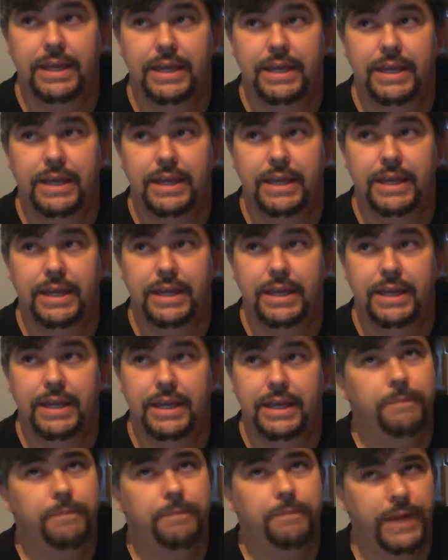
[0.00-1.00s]
Eastern
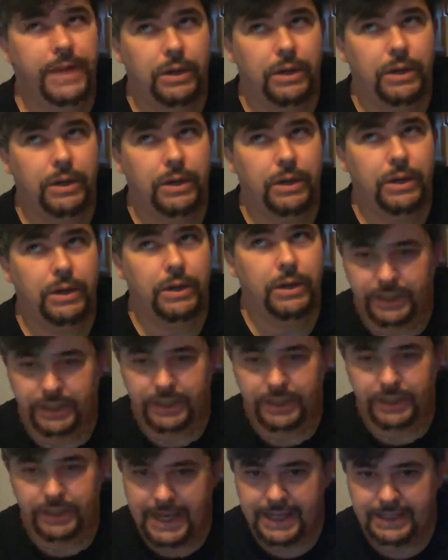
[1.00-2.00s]
Europe, very solidly
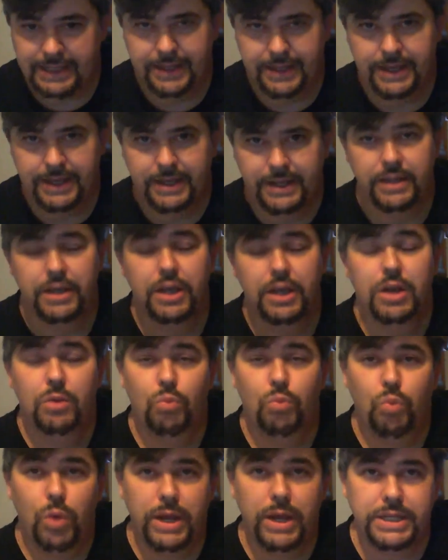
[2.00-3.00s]
Catholic.
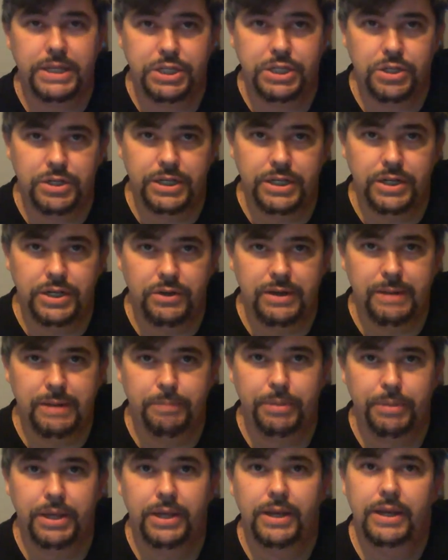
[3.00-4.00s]
Western Europe,